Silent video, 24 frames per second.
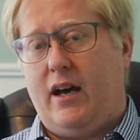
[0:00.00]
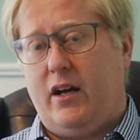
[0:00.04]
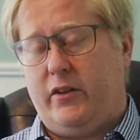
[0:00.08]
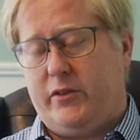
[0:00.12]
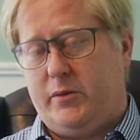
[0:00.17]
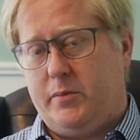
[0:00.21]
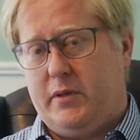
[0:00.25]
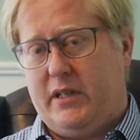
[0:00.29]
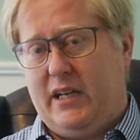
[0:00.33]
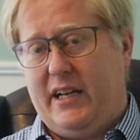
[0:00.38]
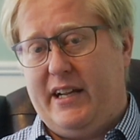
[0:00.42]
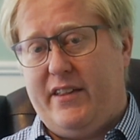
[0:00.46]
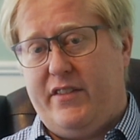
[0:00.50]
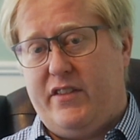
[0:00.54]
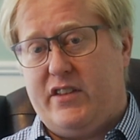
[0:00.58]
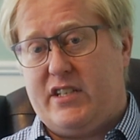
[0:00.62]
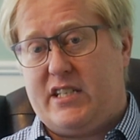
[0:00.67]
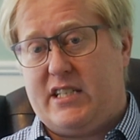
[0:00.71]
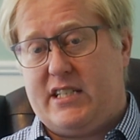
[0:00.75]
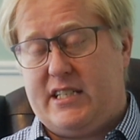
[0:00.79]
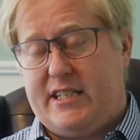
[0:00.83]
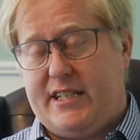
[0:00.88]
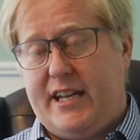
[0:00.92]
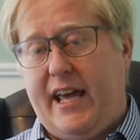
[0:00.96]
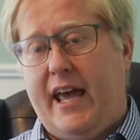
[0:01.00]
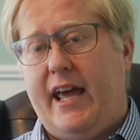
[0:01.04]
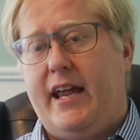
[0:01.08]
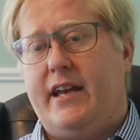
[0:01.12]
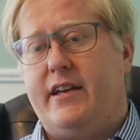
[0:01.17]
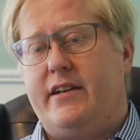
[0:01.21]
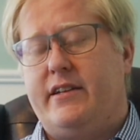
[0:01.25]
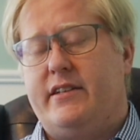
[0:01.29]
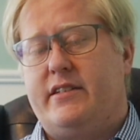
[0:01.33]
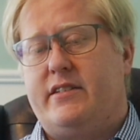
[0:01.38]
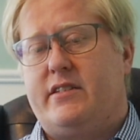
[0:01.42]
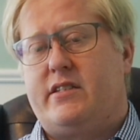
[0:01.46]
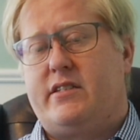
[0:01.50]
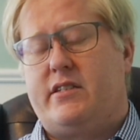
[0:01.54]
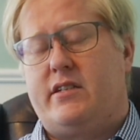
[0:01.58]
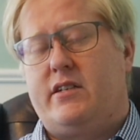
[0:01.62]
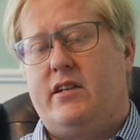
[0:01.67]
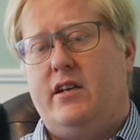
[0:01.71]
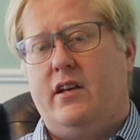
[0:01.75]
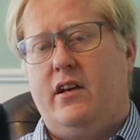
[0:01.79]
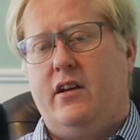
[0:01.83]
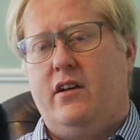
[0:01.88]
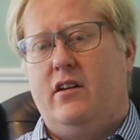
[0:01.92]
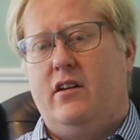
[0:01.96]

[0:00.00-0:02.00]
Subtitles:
ultimately the standards